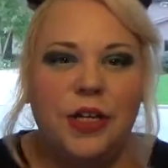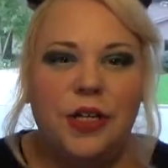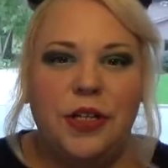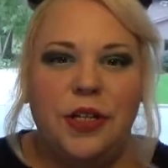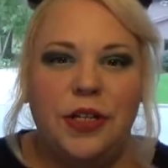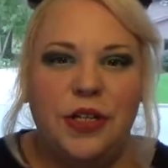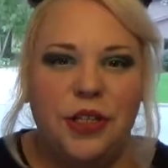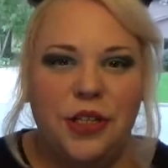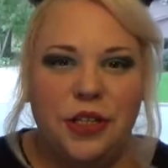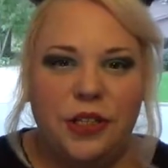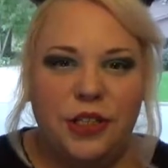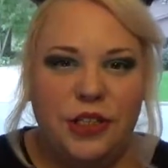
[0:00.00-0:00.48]

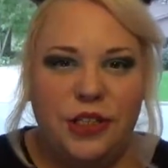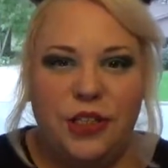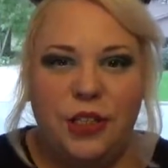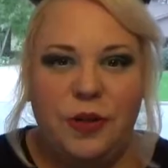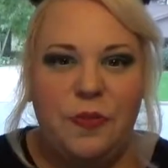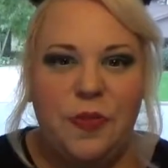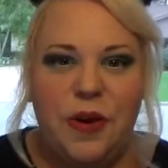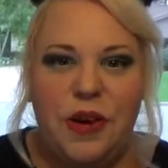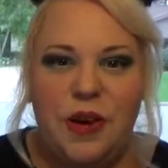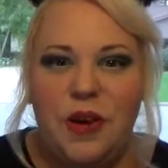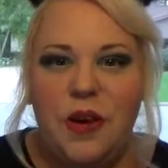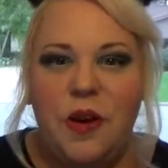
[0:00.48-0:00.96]
there
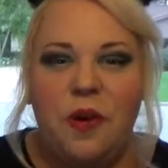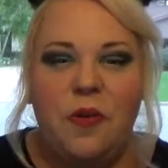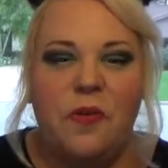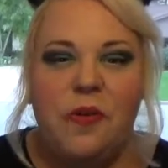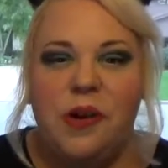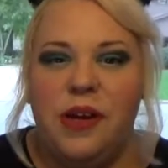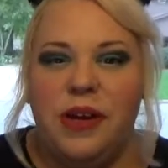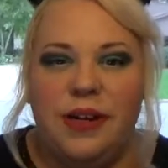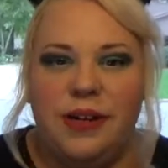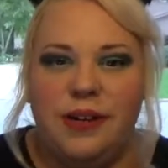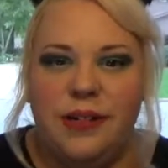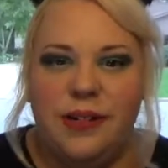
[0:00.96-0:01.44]
should be no
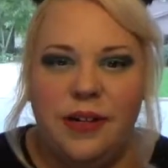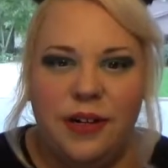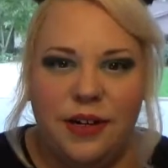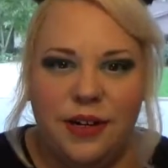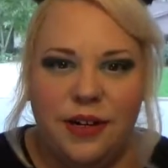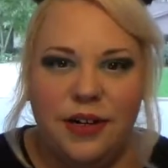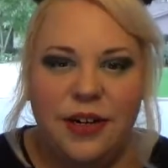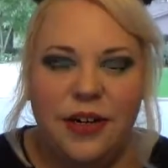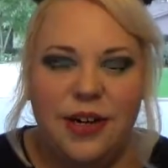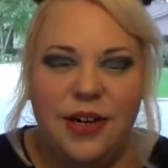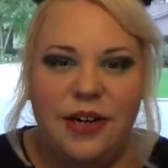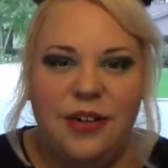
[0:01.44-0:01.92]
wind
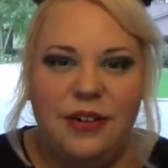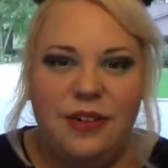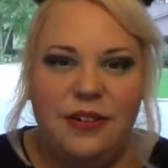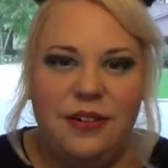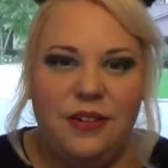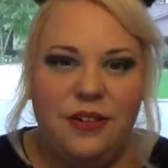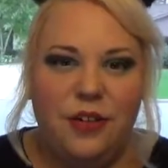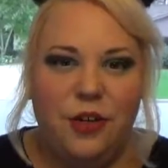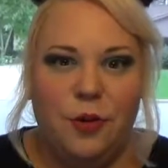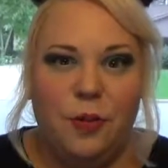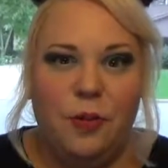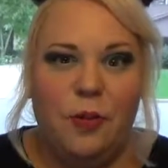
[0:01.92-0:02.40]

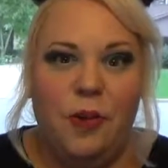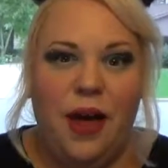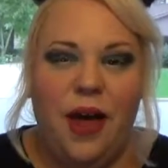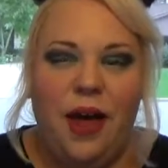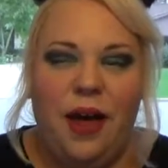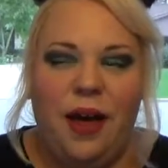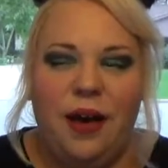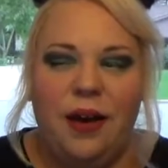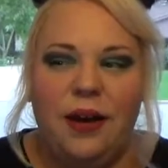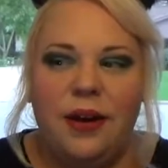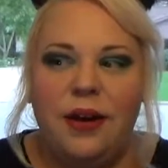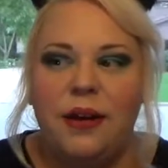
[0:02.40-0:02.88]
underneath your
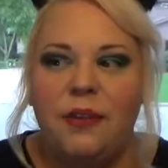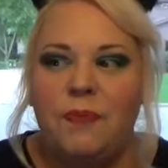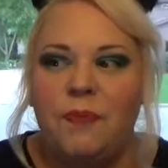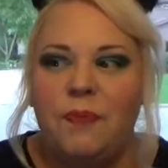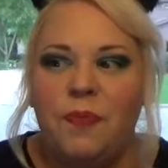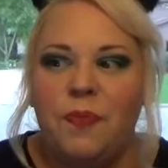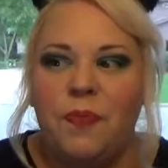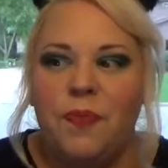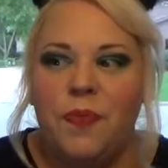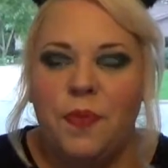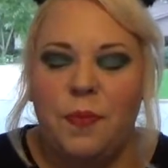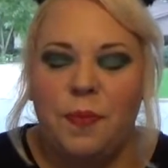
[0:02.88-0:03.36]
bed,
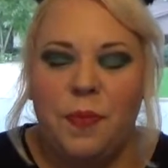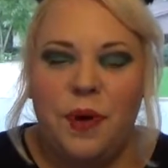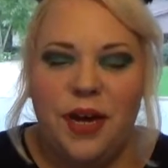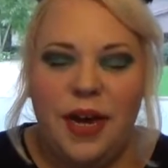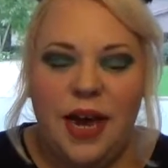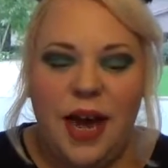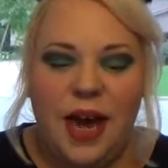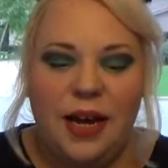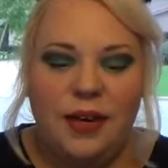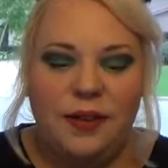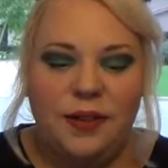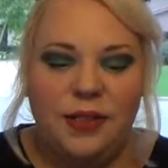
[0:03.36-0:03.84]
but
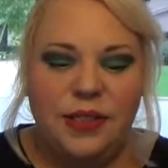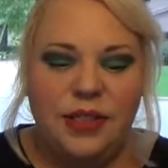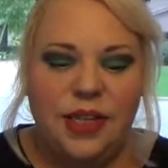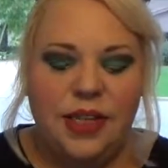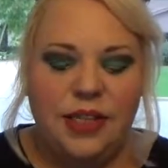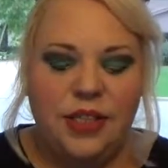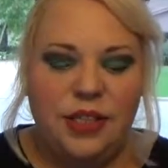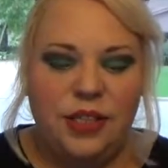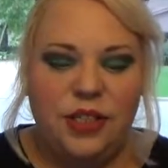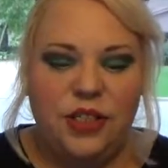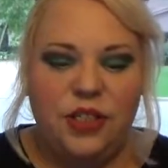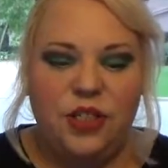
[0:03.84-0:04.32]
yeah, it was
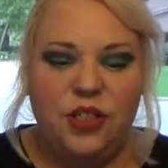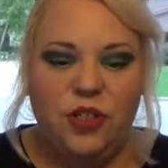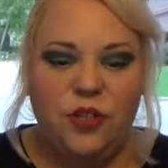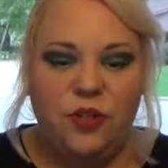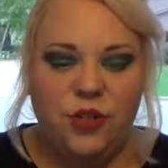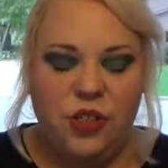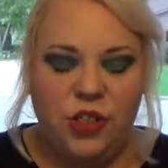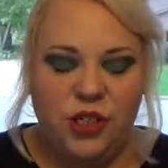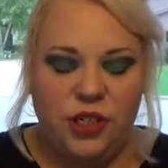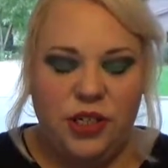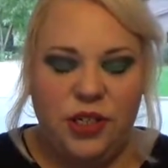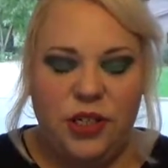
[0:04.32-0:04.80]
like this
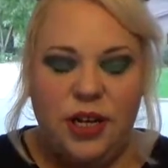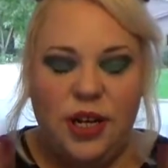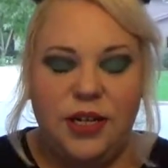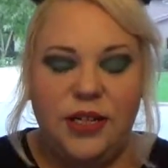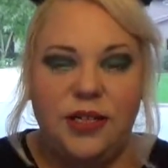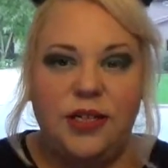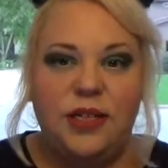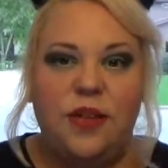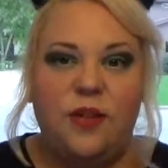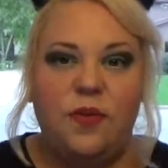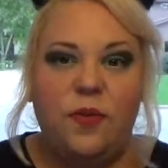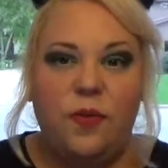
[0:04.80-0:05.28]
huge
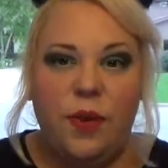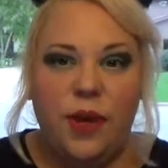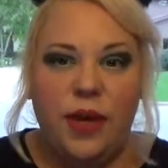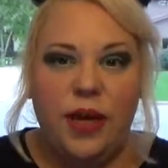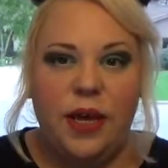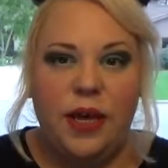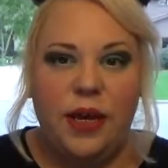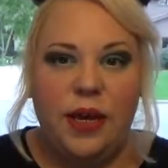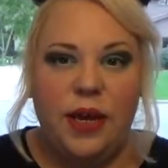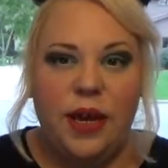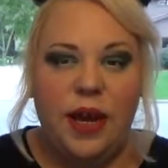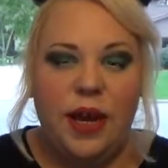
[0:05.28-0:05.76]
gust of
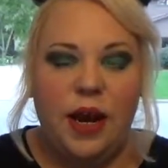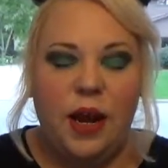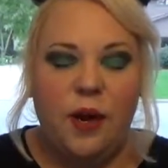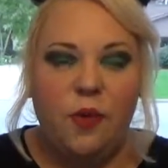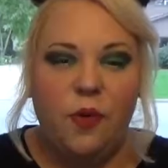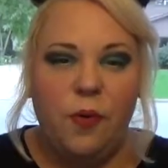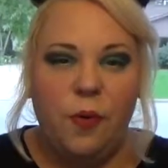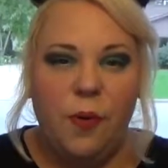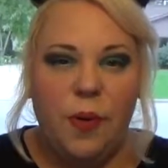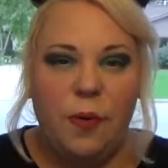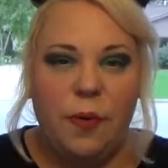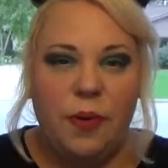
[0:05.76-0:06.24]
wind, and I
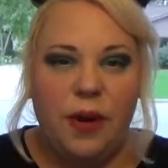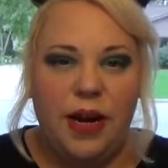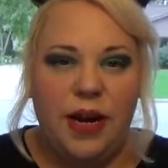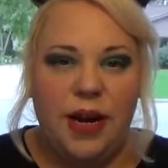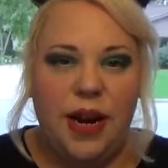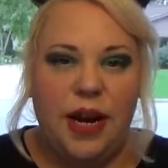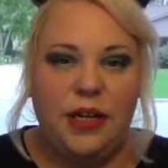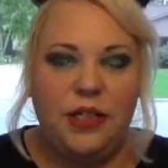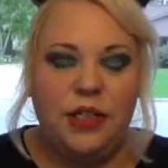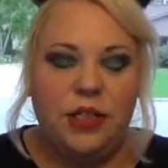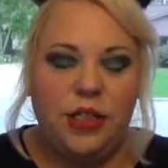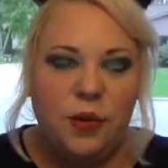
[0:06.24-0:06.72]
remember it
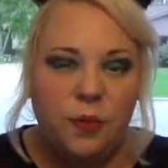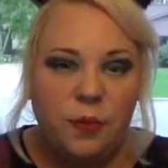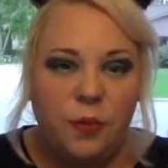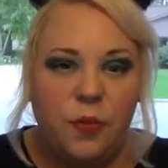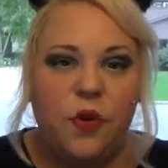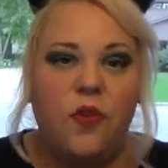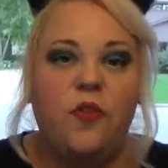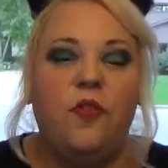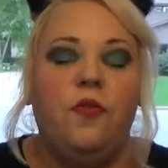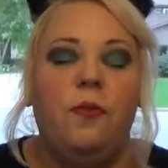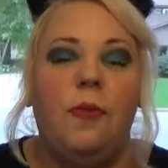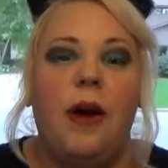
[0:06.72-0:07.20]
actually
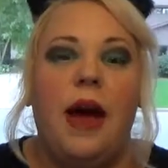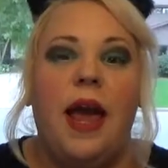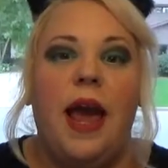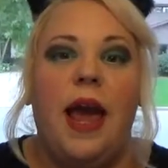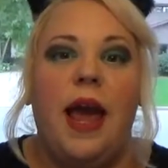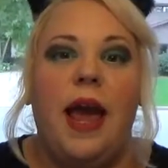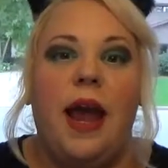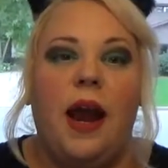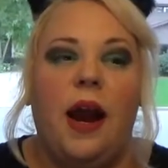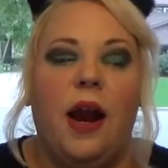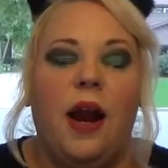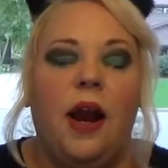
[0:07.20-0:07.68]
moved my
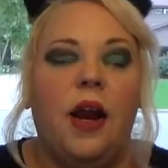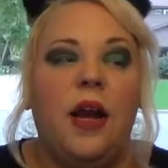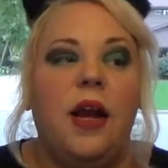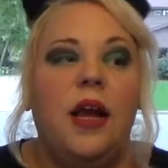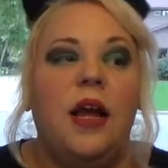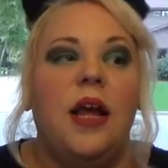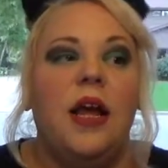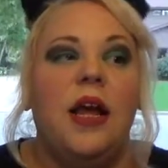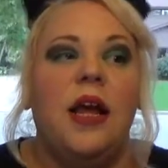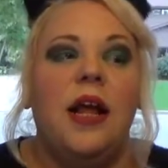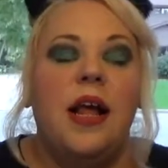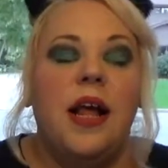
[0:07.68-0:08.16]
hair,
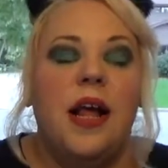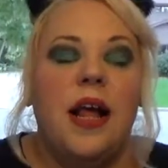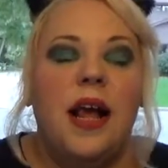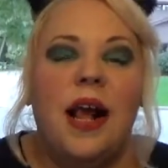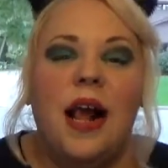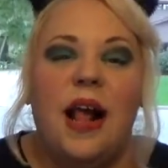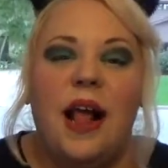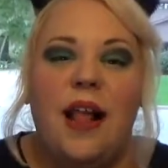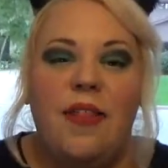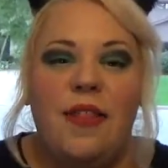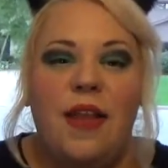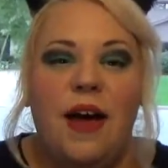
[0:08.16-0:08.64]

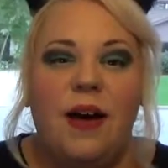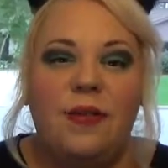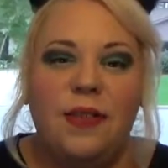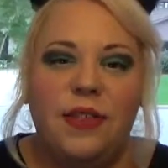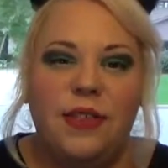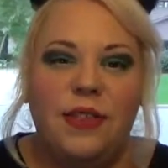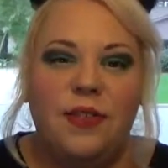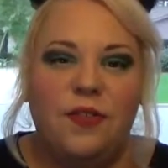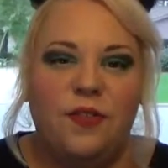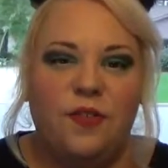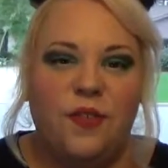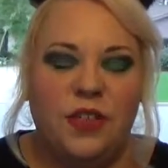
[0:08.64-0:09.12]
and that
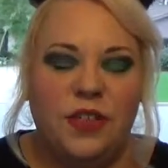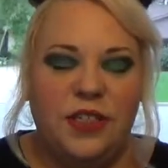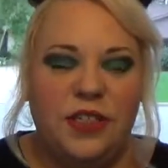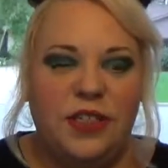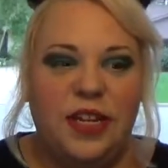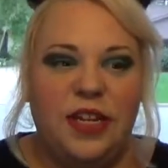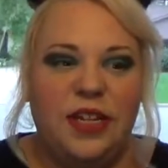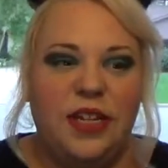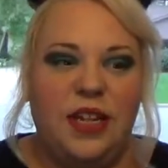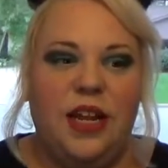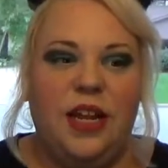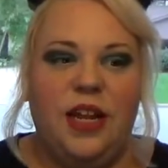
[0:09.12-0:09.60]
was the first
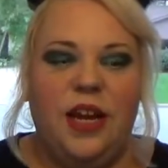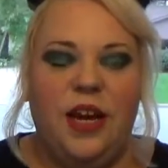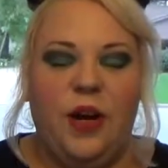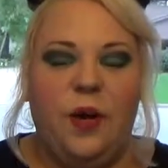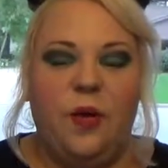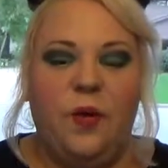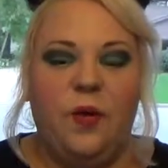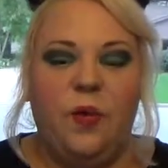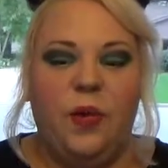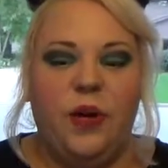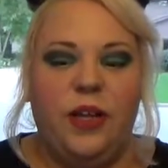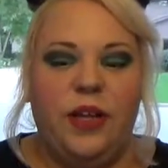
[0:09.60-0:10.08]
thing that like
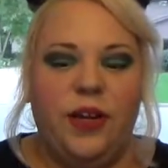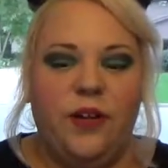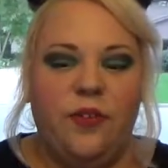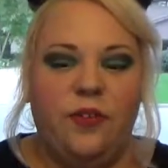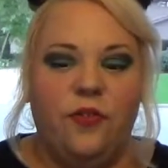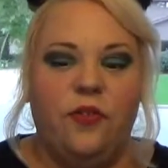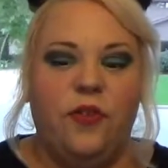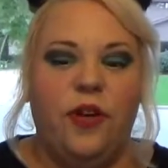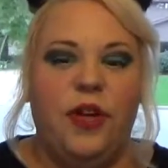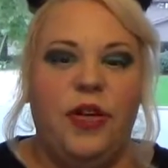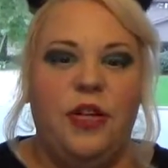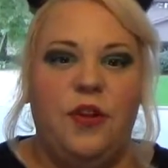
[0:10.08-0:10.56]
really
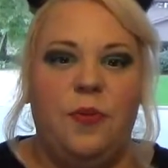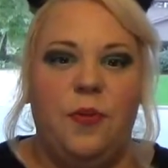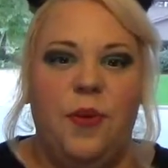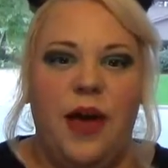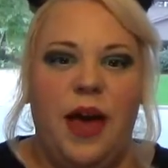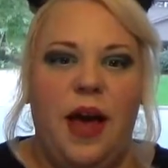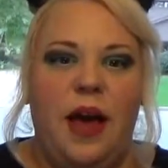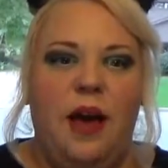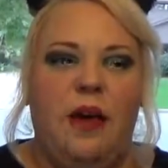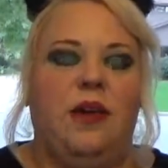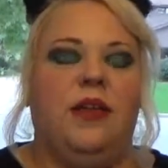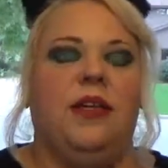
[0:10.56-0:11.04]
freaked
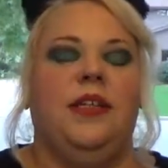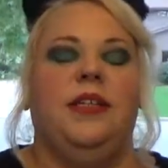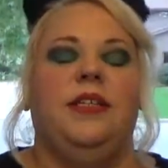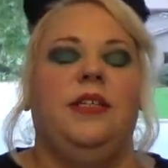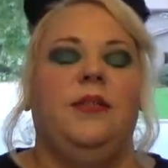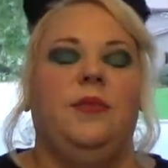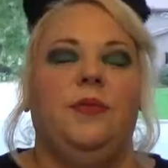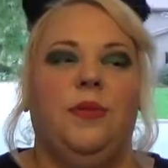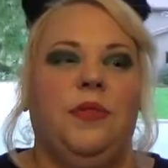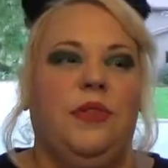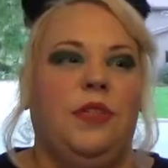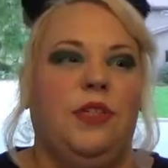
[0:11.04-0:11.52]
me out, because
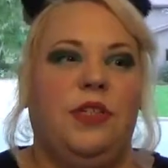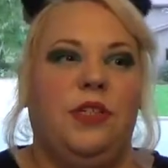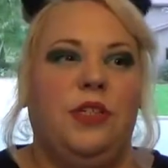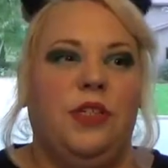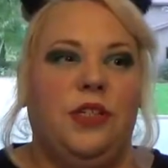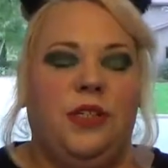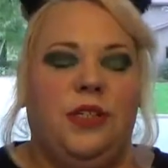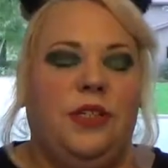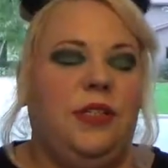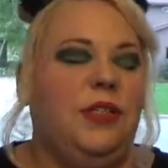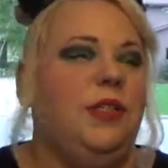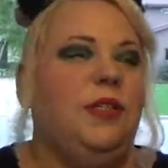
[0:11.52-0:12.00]
it was
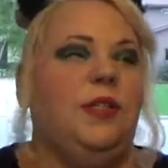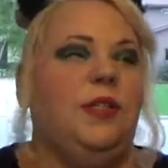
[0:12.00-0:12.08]
just,